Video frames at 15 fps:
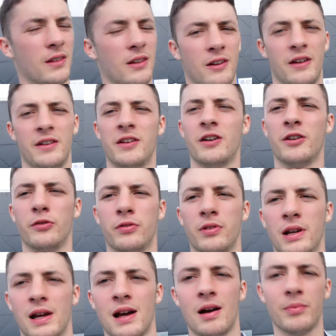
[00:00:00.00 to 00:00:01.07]
Alright, not
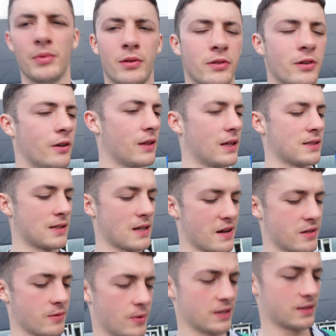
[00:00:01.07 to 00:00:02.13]
overly happy with how that
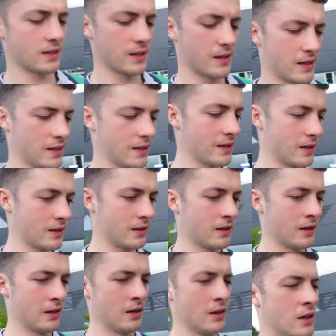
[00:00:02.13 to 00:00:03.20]
session went today.
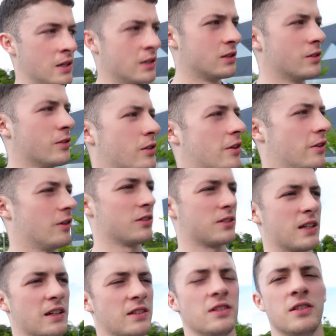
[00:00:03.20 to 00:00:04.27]
You know, not all
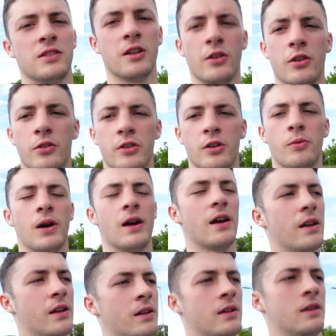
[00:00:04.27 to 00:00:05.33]
sessions can go your
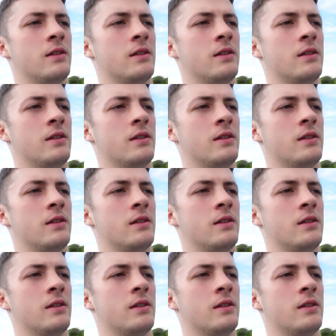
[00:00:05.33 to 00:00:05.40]
way.